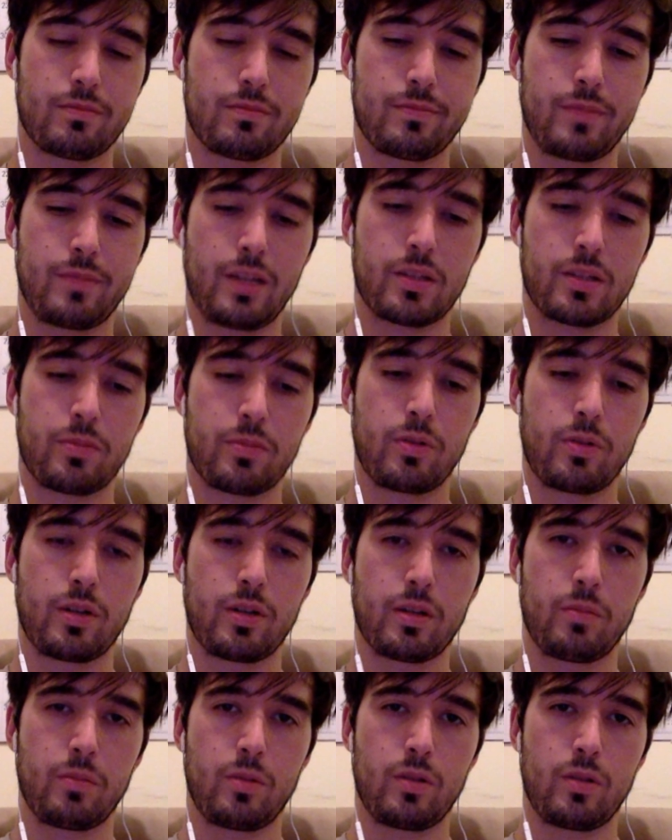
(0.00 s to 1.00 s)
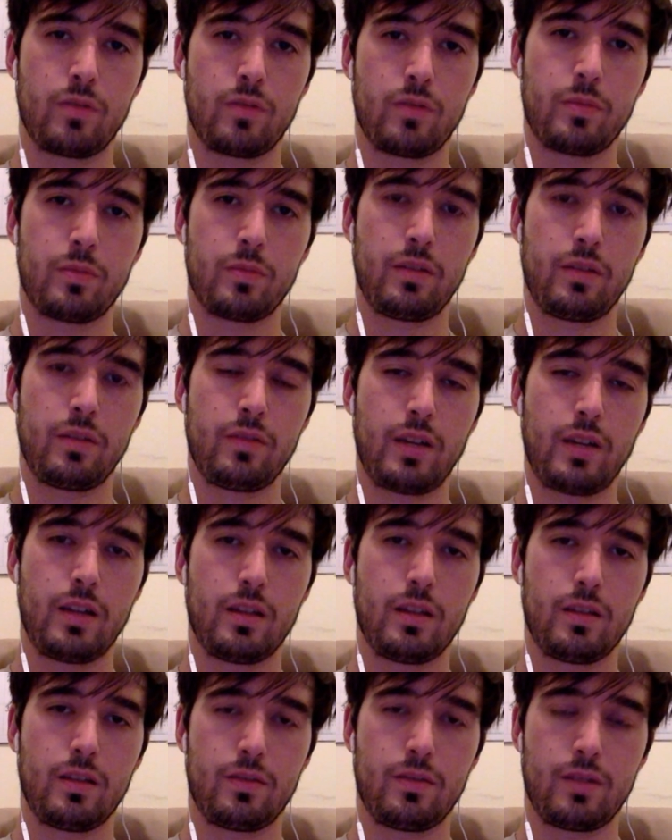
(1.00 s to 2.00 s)
exporting more from that
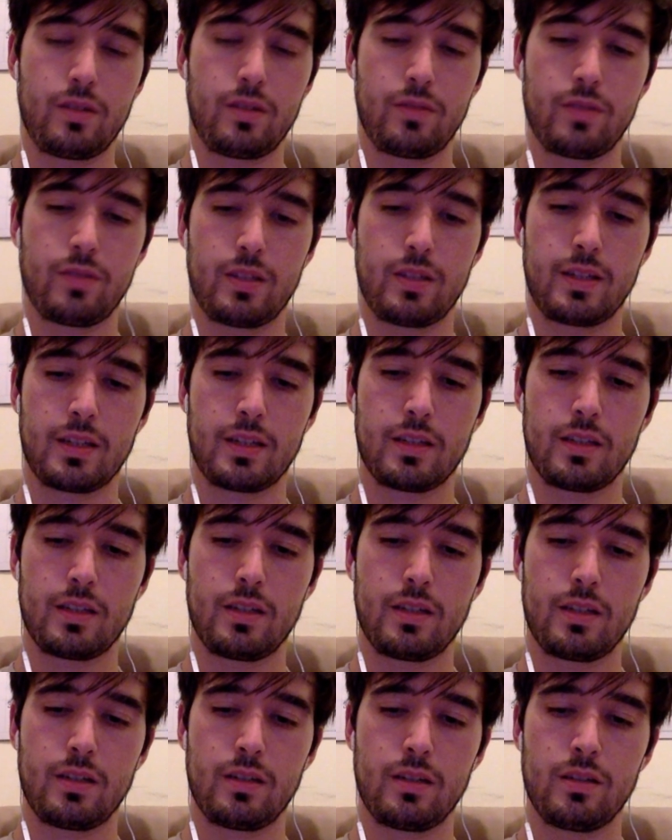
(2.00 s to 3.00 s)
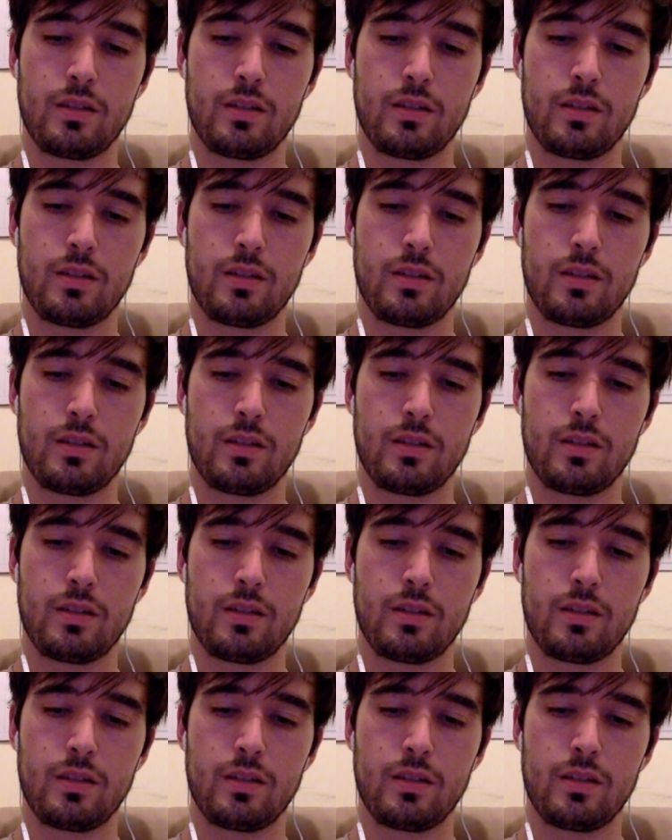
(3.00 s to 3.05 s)
file if I feel like it later.